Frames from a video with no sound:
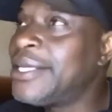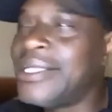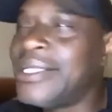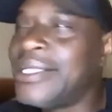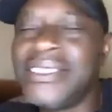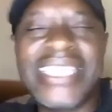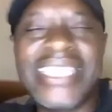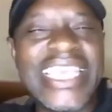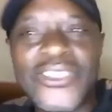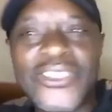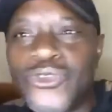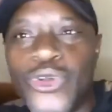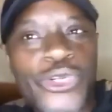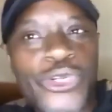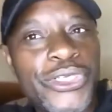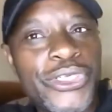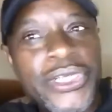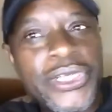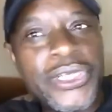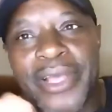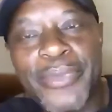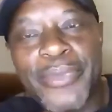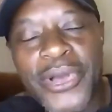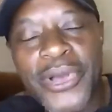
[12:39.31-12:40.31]
There's no
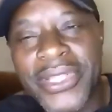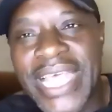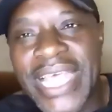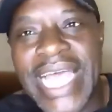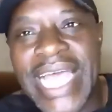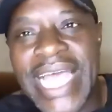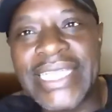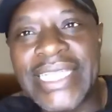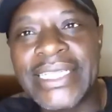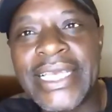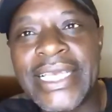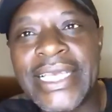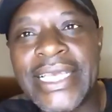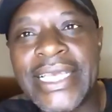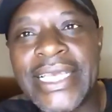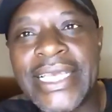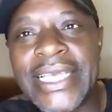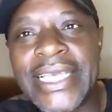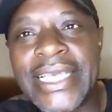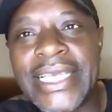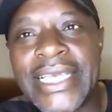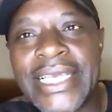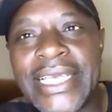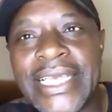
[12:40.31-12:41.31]
doubt about that.
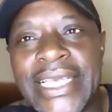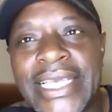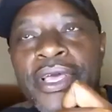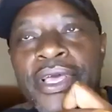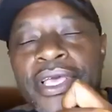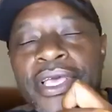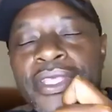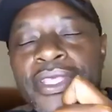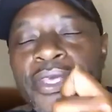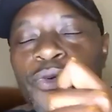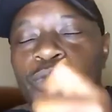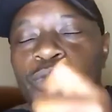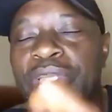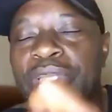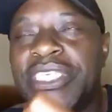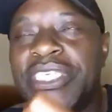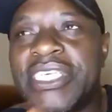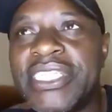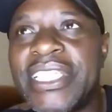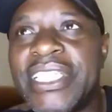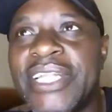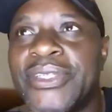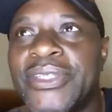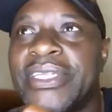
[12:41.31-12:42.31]
But now the
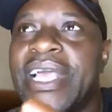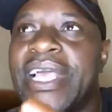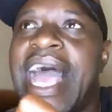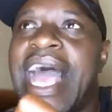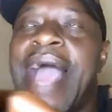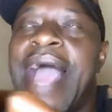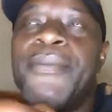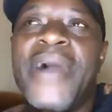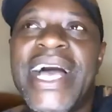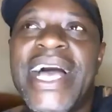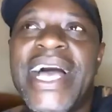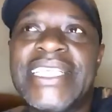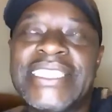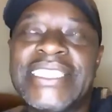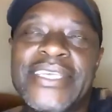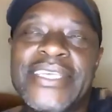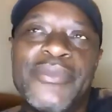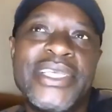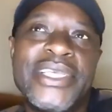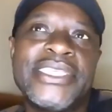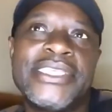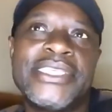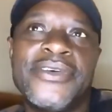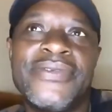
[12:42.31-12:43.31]
question that I'm asking
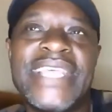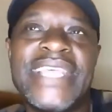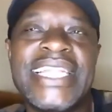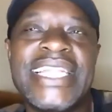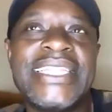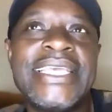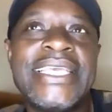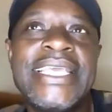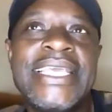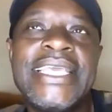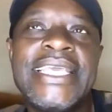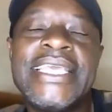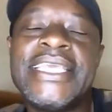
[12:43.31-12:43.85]
myself, that